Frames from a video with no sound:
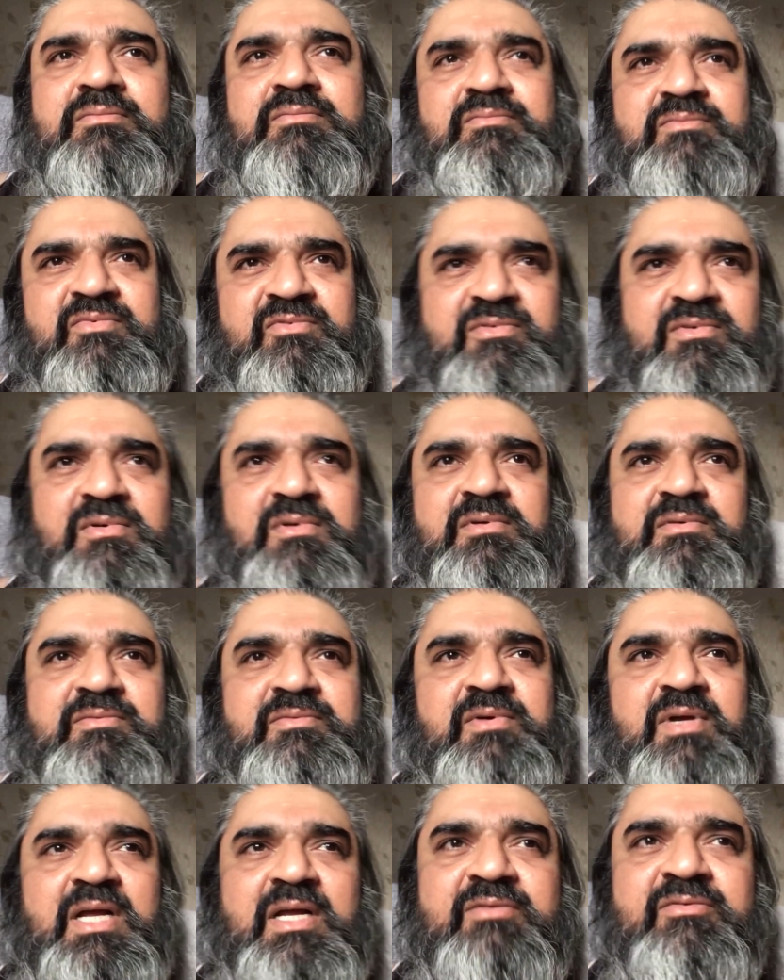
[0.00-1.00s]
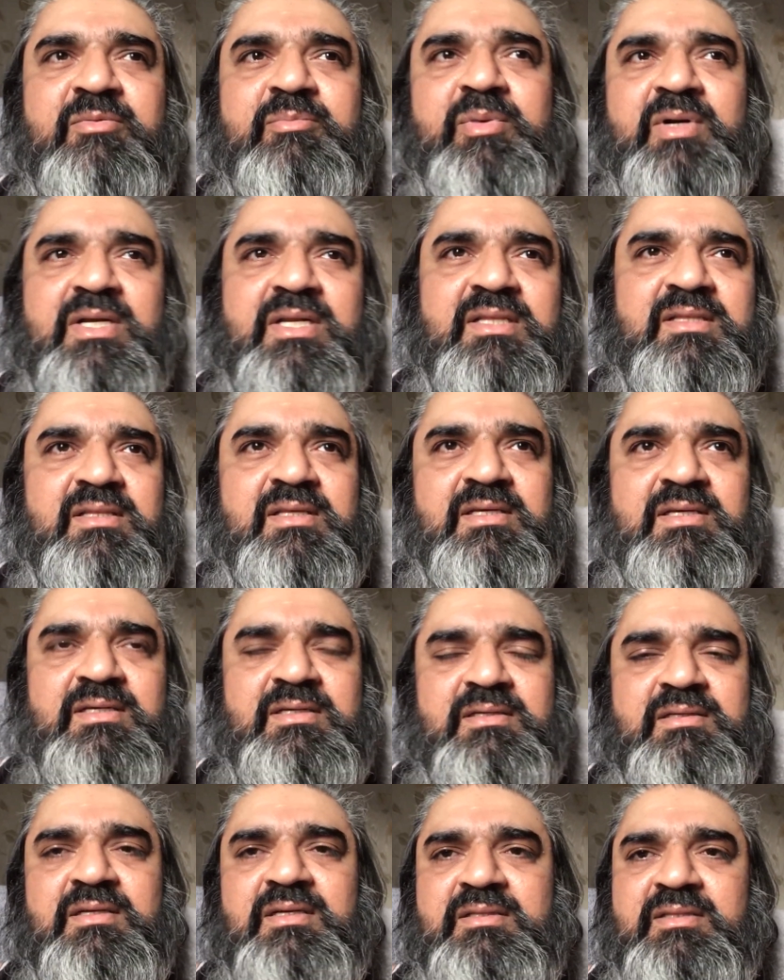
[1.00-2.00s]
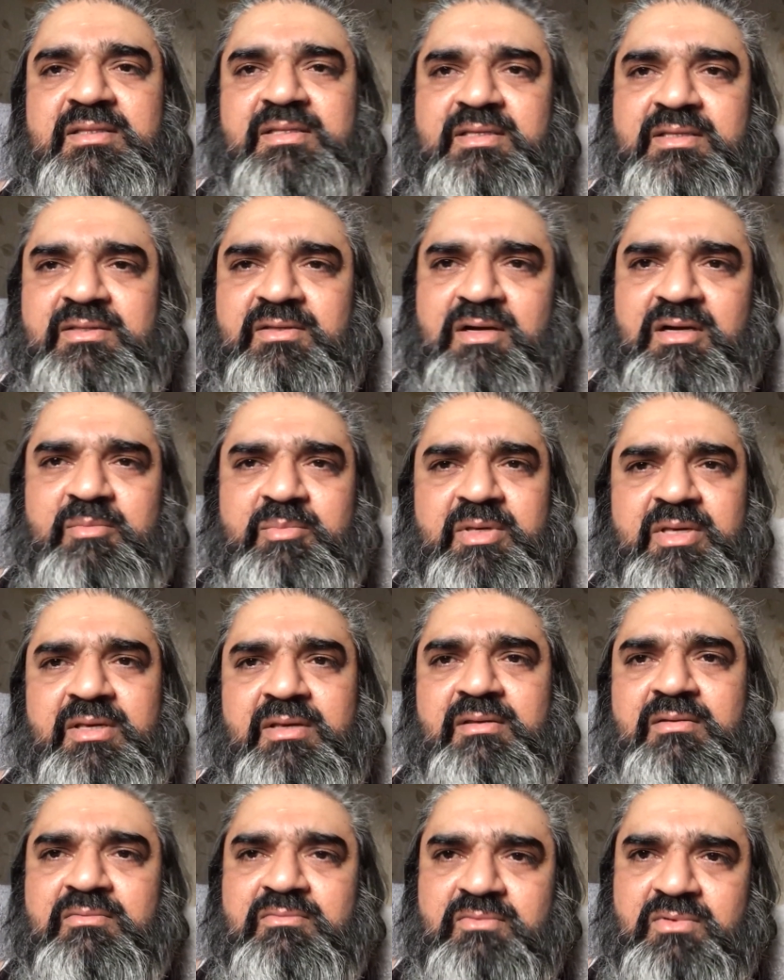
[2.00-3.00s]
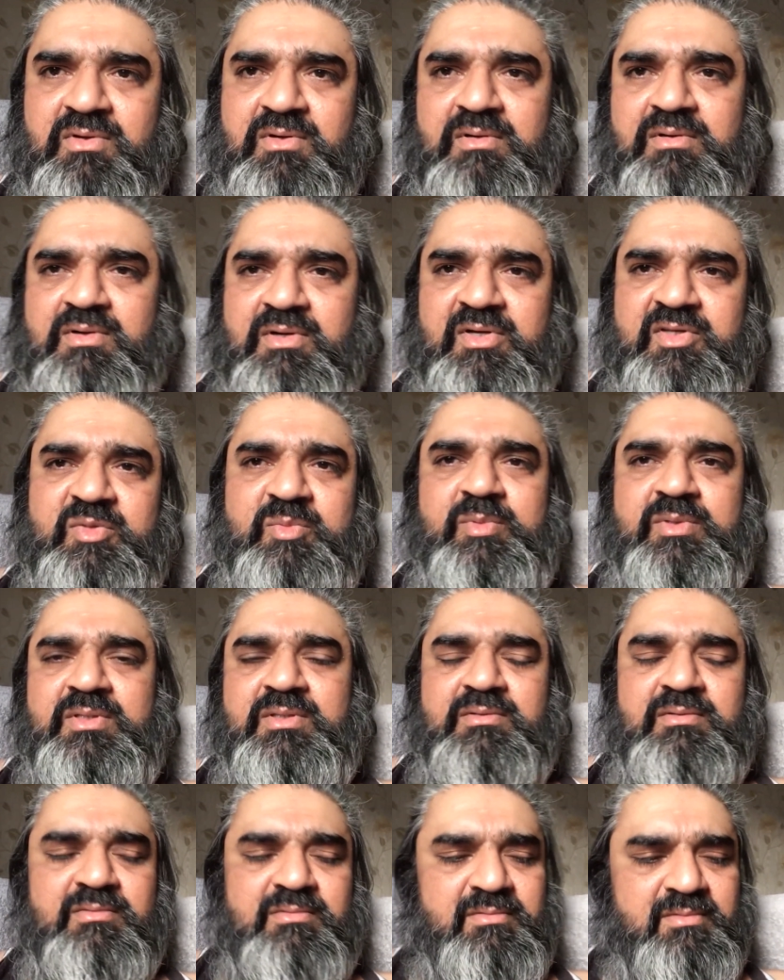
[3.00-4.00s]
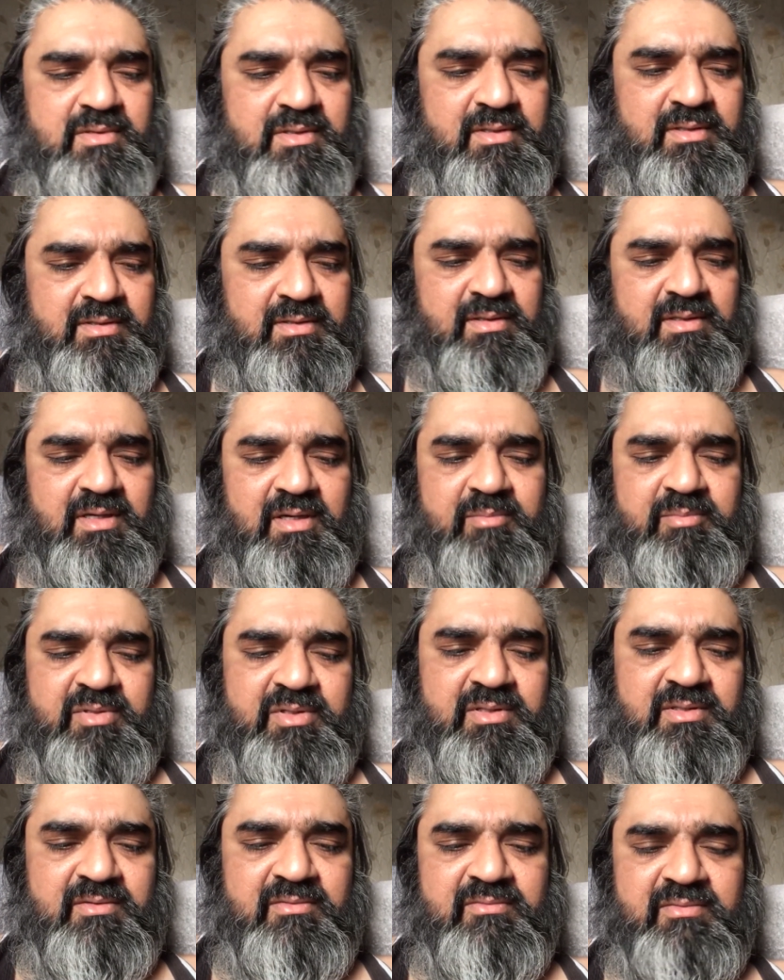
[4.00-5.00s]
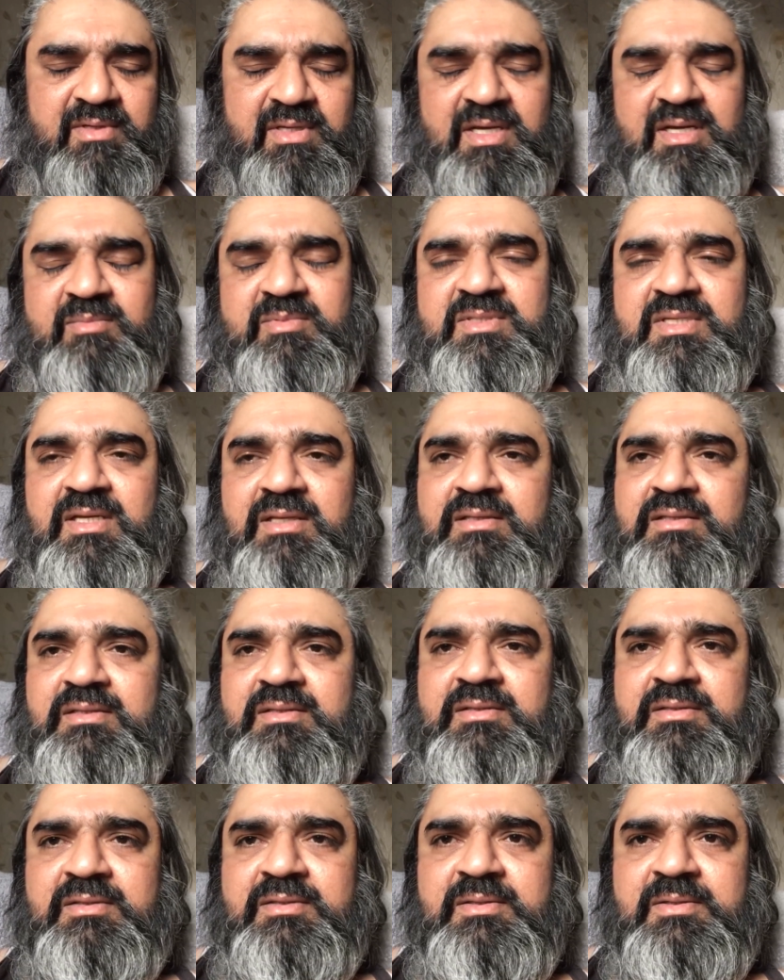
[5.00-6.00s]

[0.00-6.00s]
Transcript: for everybody there at the Derby Royal Hospital Amputee Rehab Center.